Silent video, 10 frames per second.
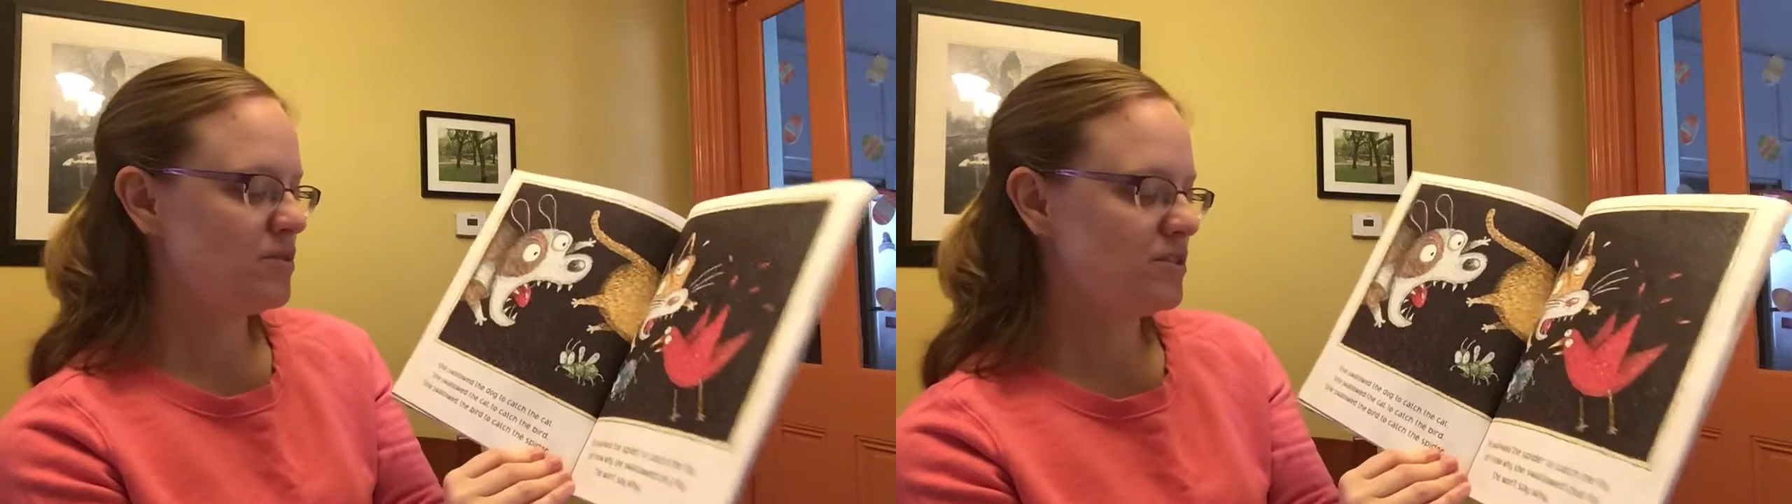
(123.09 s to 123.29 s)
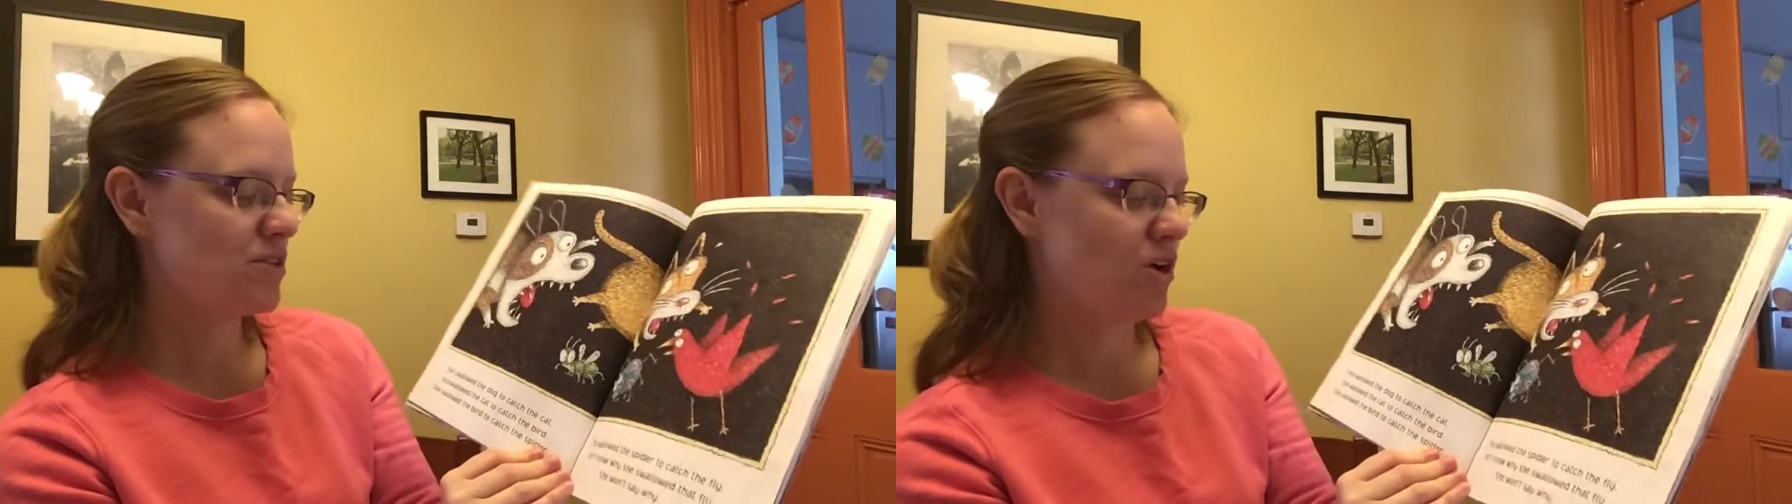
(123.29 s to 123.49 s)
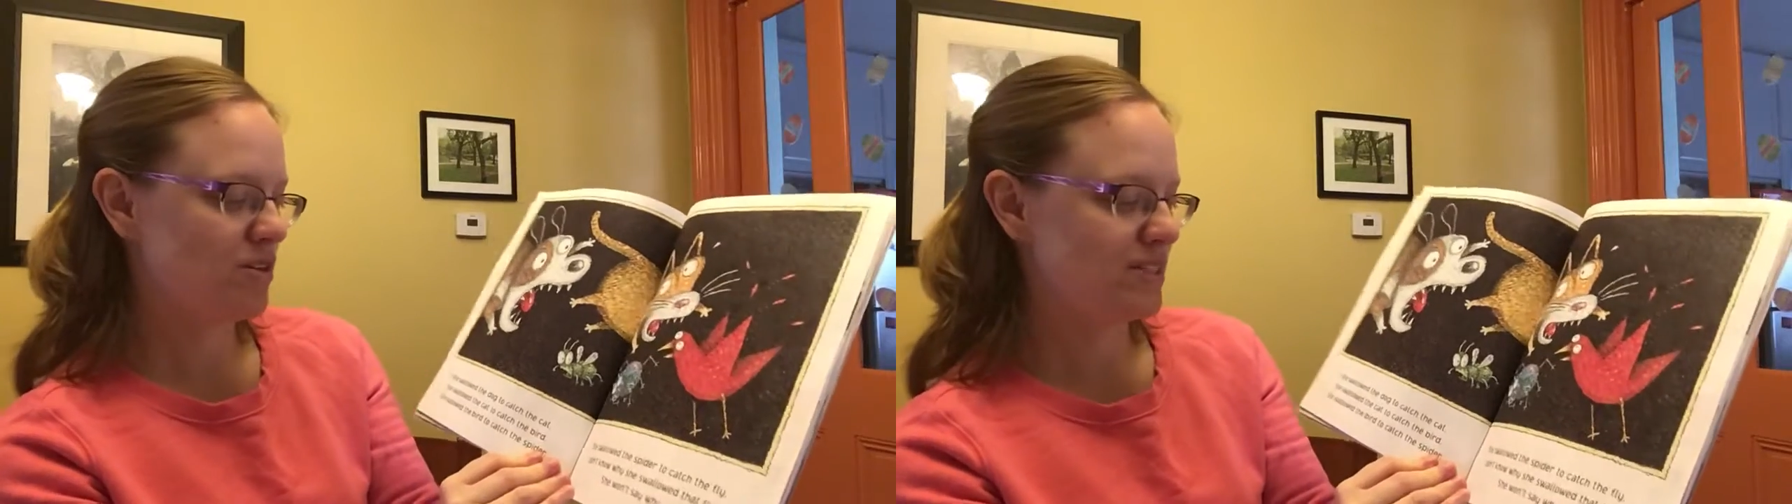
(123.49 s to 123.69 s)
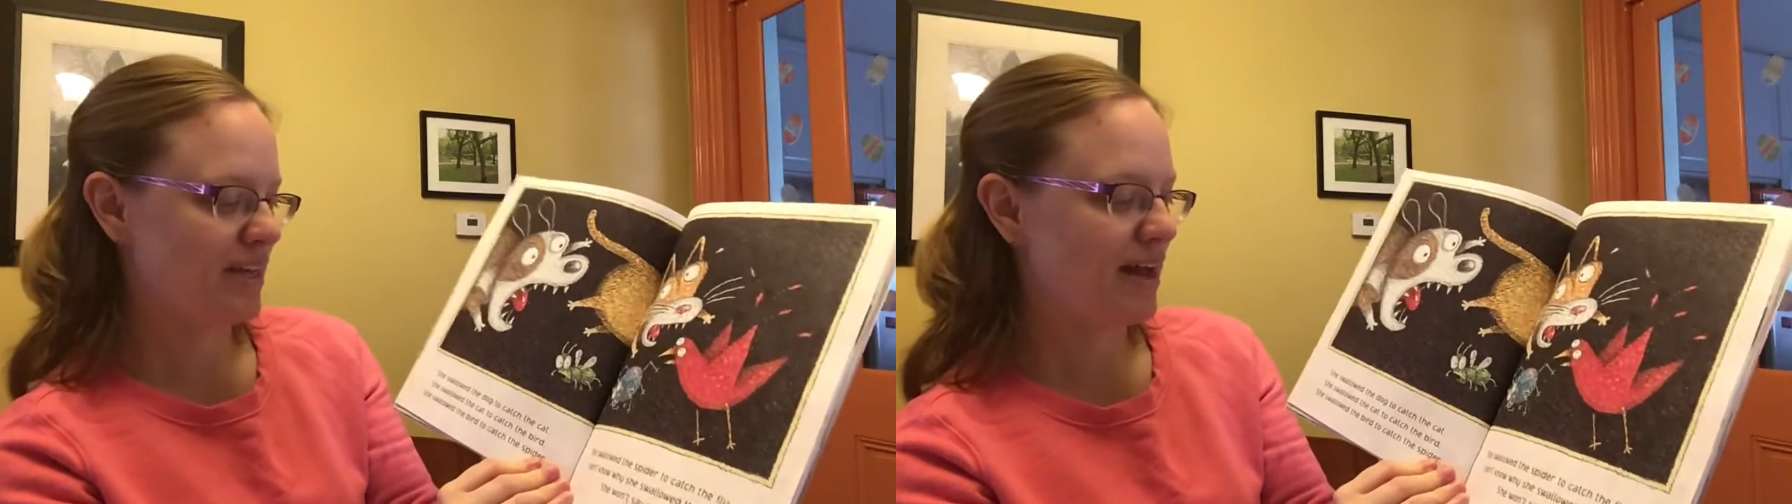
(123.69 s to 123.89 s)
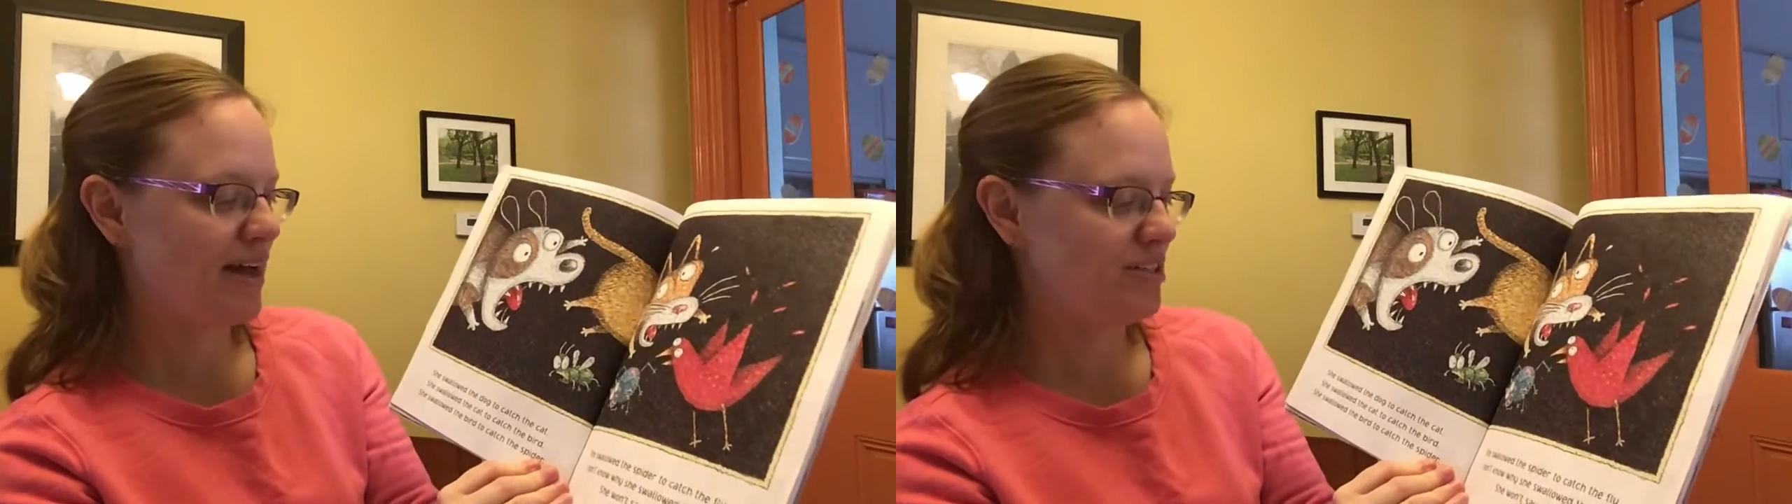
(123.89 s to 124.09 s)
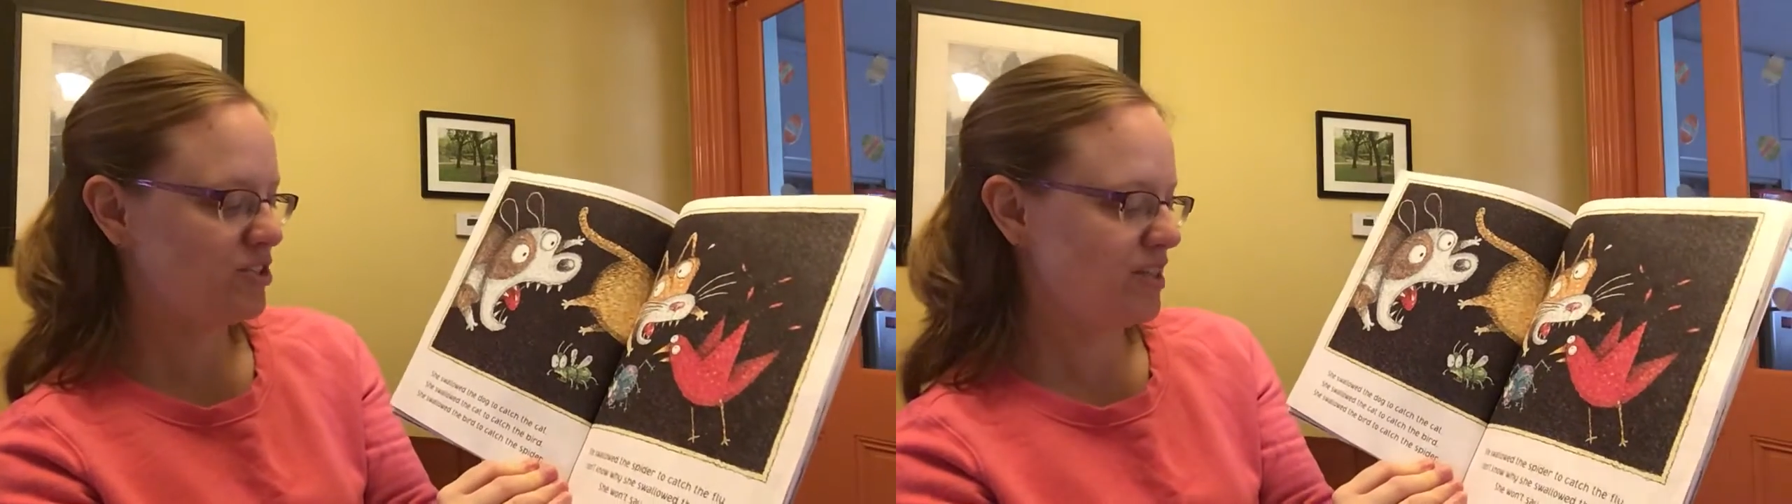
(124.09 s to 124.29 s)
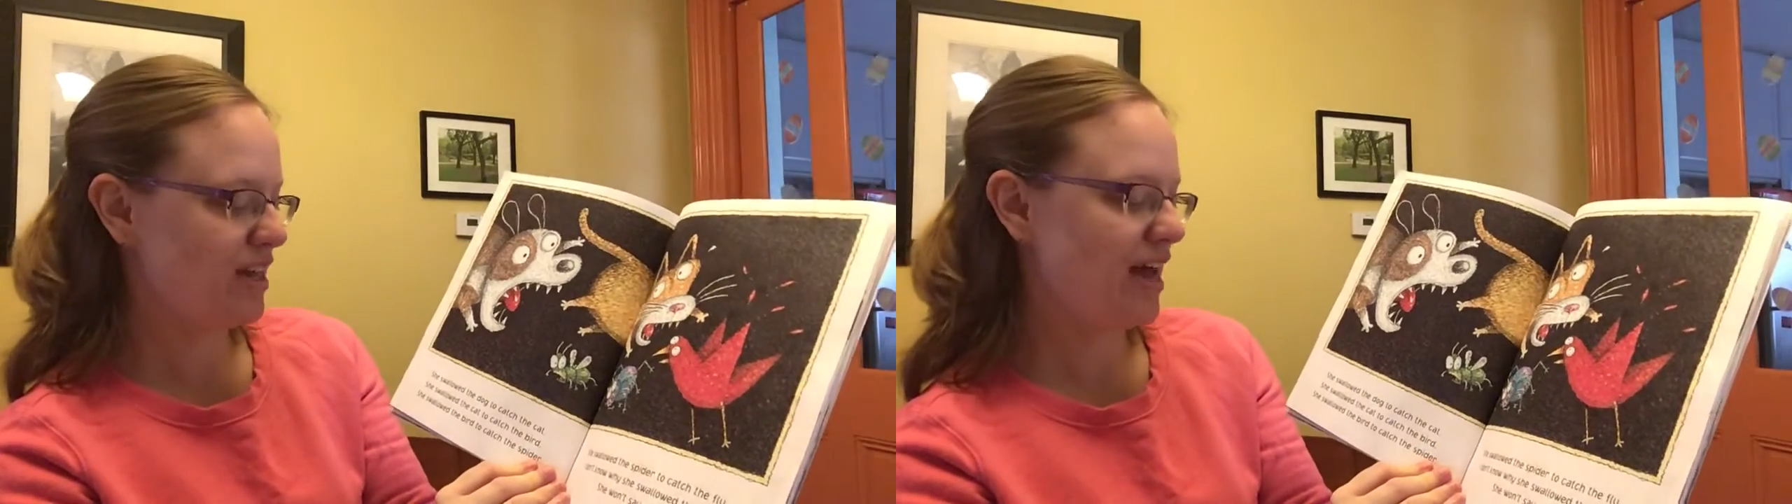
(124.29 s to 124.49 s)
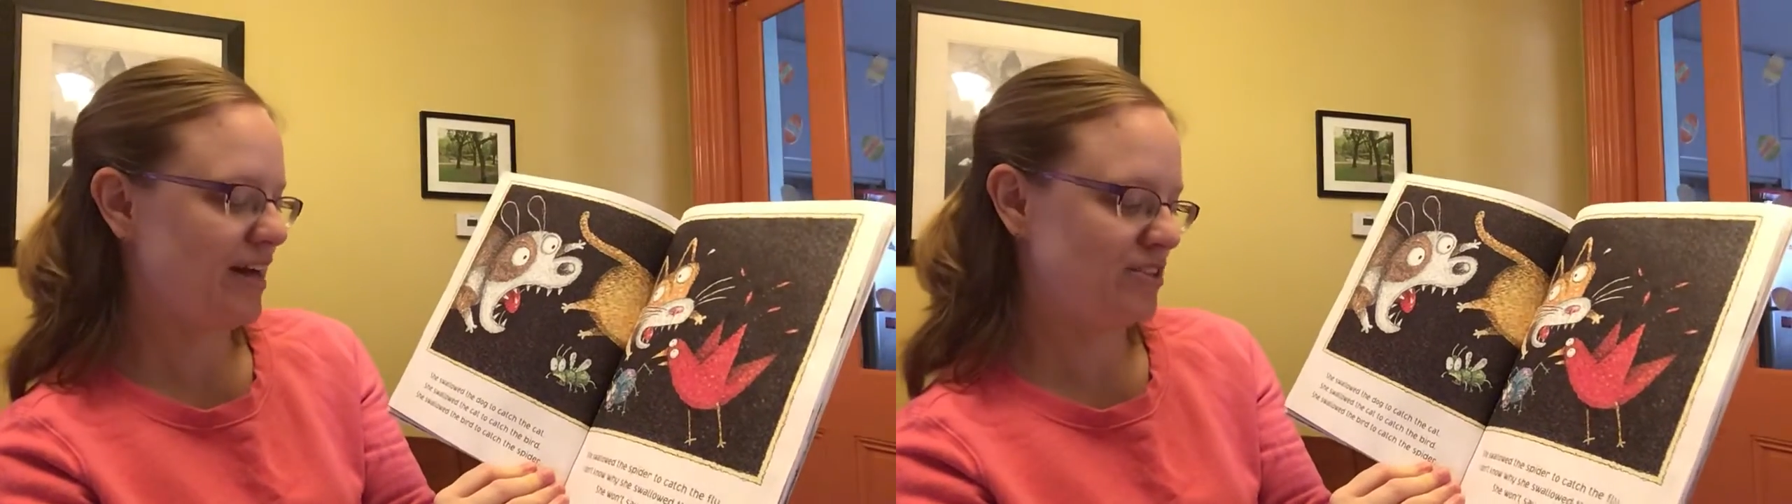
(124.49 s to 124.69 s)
the dog to catch the cat.